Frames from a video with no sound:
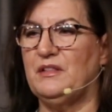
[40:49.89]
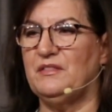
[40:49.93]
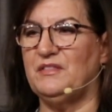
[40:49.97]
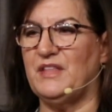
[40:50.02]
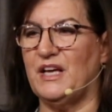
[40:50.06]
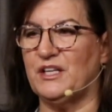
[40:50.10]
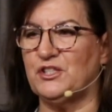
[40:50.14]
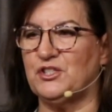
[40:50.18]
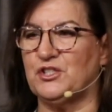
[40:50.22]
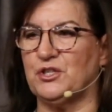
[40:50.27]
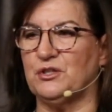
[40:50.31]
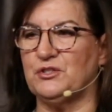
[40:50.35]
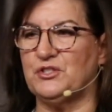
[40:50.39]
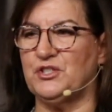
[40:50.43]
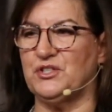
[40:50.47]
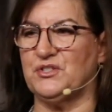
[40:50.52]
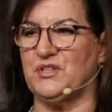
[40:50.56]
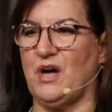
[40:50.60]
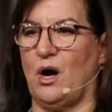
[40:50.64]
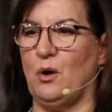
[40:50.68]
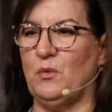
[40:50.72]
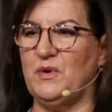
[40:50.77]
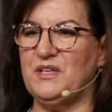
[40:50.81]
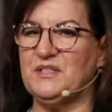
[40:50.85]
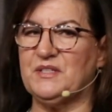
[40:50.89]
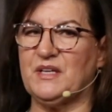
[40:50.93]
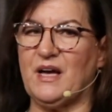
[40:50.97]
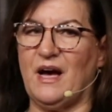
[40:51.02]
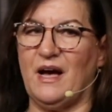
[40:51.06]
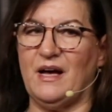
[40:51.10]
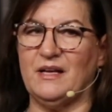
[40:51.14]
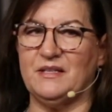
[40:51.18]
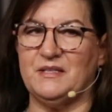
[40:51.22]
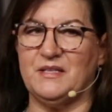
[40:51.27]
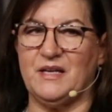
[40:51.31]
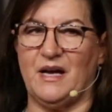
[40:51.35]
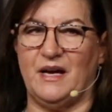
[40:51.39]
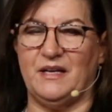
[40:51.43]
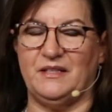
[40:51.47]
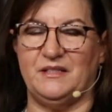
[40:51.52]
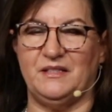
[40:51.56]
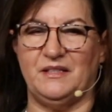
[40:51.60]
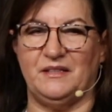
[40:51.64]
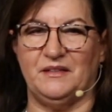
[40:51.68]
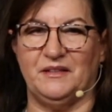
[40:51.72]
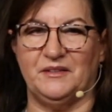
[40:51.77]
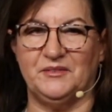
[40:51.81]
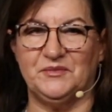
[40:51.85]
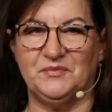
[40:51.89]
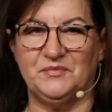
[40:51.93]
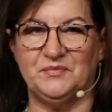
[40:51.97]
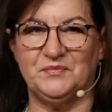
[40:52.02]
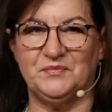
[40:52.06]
that church is always God's idea.